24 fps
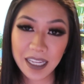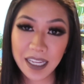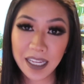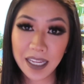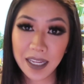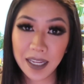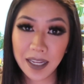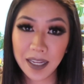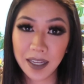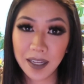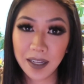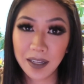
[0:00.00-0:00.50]

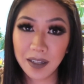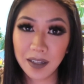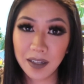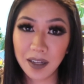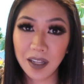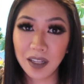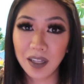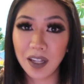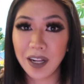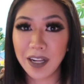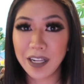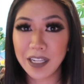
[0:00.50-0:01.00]
and
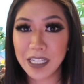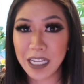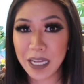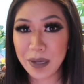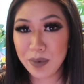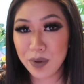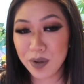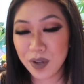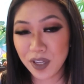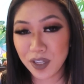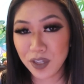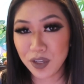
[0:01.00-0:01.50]
a lot of the time
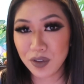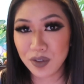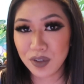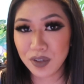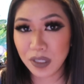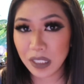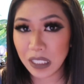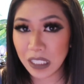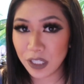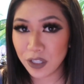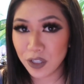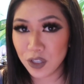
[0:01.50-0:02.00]
you can use
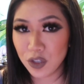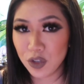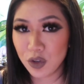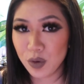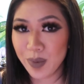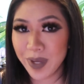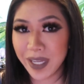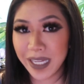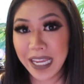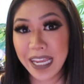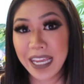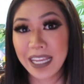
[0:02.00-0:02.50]
clear tubing